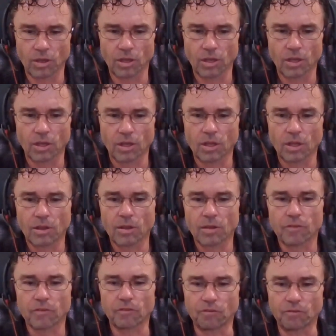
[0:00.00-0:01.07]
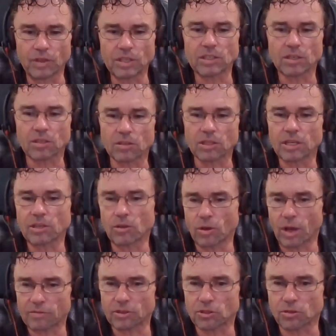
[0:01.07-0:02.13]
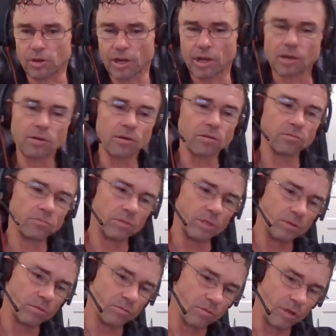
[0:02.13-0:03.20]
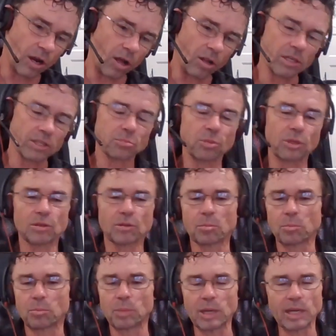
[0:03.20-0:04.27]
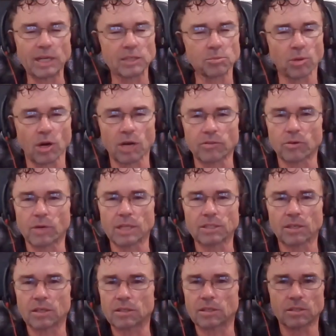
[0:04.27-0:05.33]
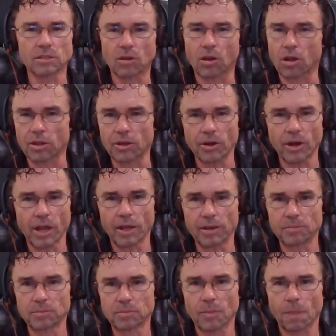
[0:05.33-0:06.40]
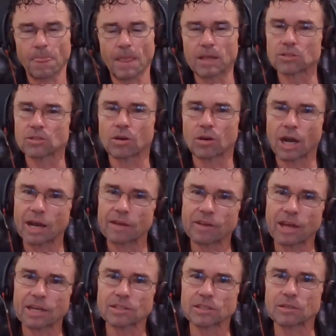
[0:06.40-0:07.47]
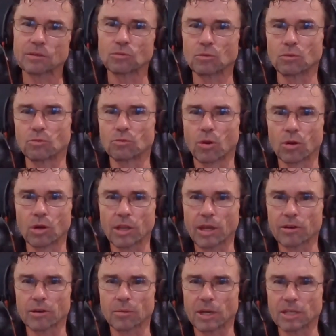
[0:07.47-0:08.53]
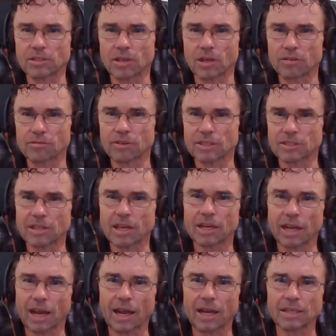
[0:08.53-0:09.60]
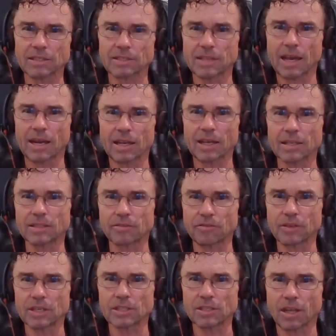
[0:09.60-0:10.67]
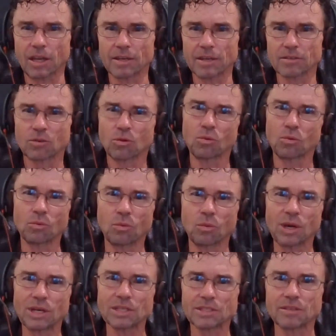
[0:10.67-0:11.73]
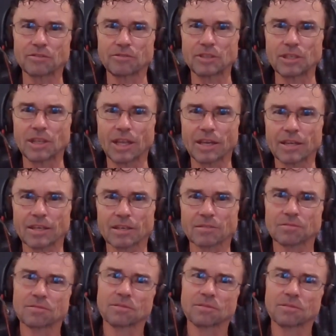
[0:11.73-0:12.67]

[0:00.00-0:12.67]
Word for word: Okay. Physically, you have to train and all this, but the biggest part of a race like this is all in your head. And so hmm. I've actually wrote a letter to myself as that guy standing at the finish line. What does it feel like?